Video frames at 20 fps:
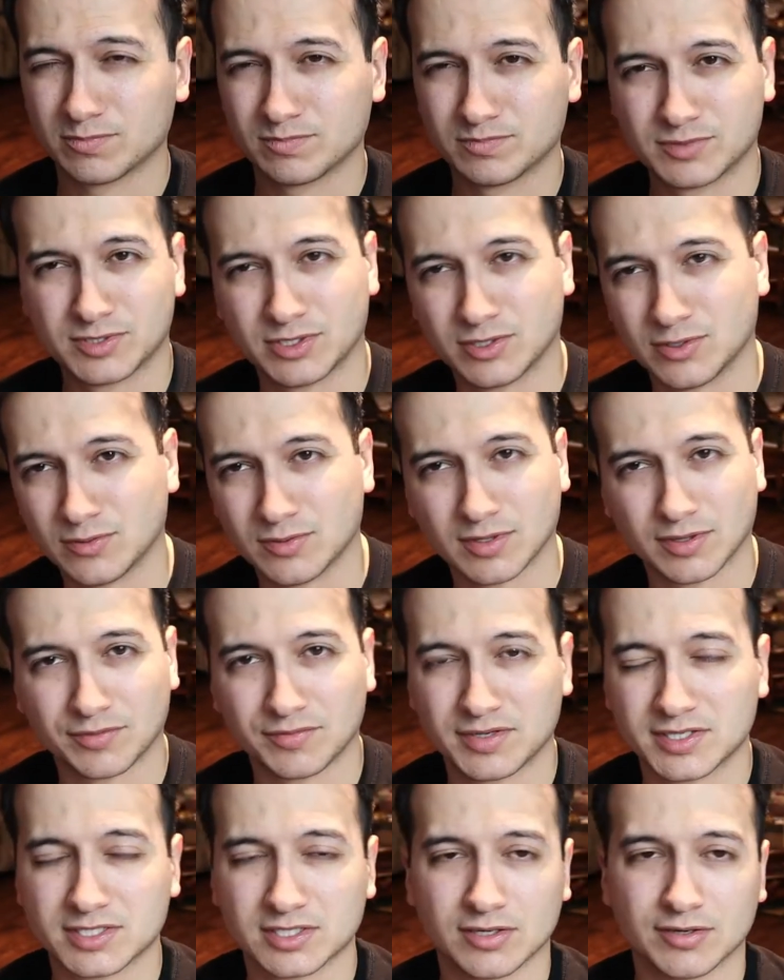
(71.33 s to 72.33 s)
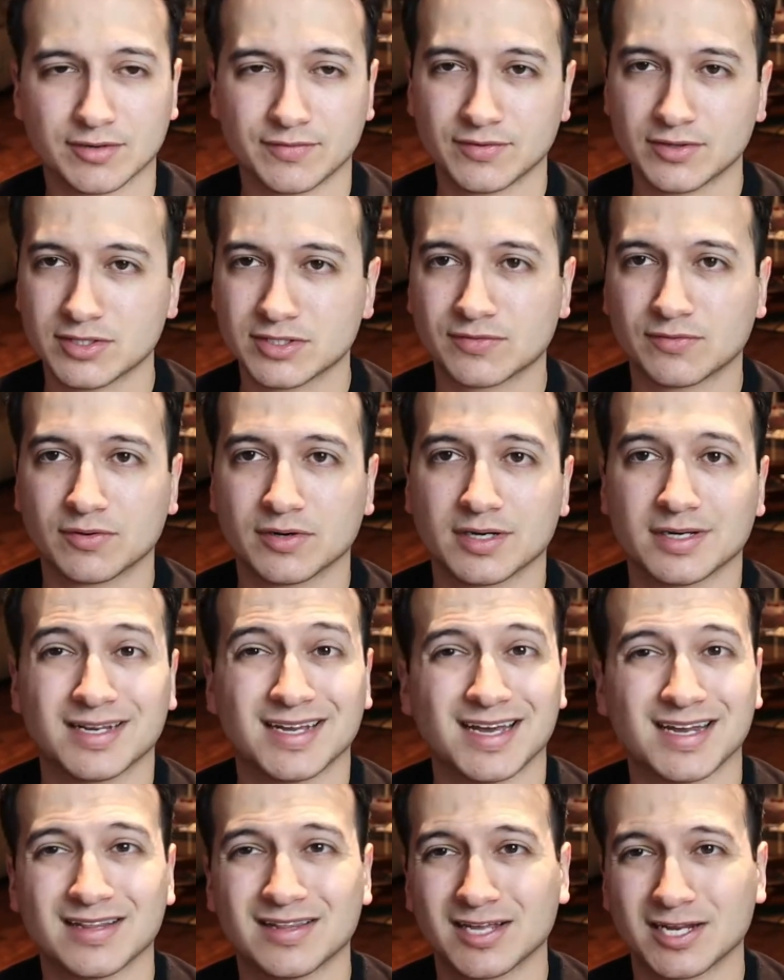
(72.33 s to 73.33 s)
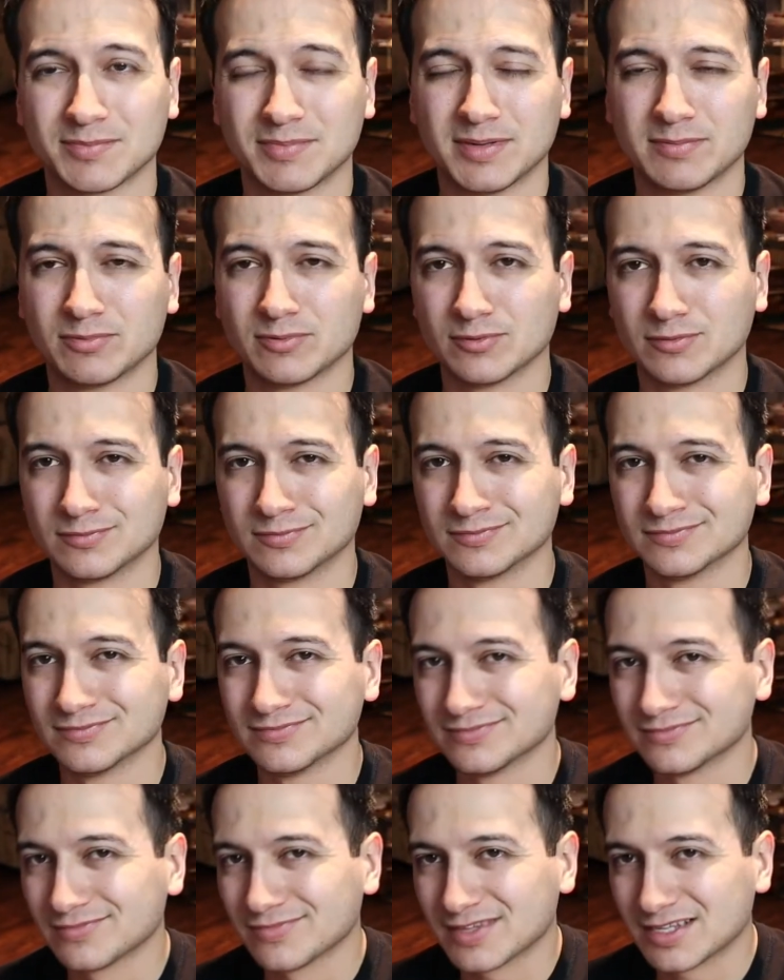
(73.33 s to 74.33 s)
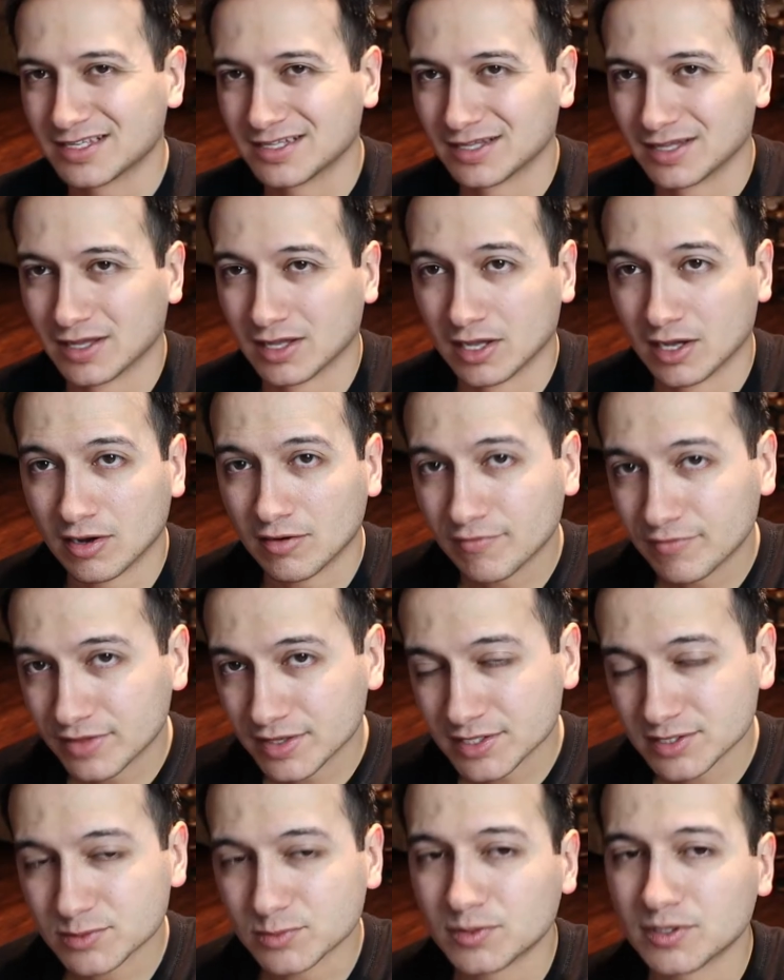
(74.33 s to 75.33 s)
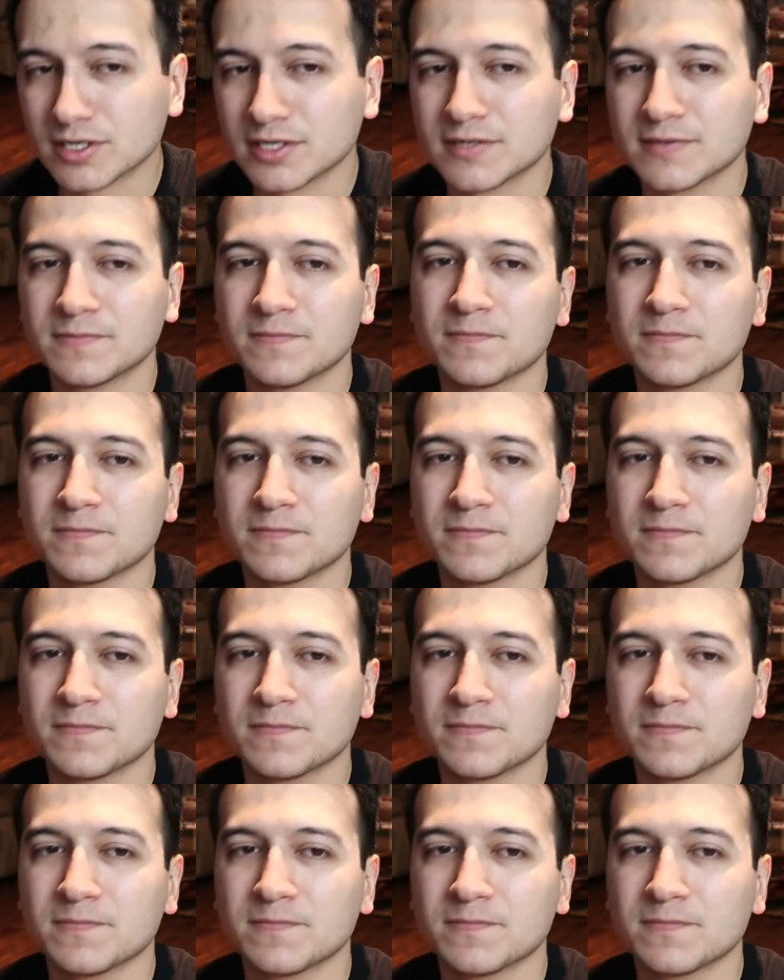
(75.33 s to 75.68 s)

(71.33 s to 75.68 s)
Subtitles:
2 to 3 star reviews for it. Not a lot of people love this one.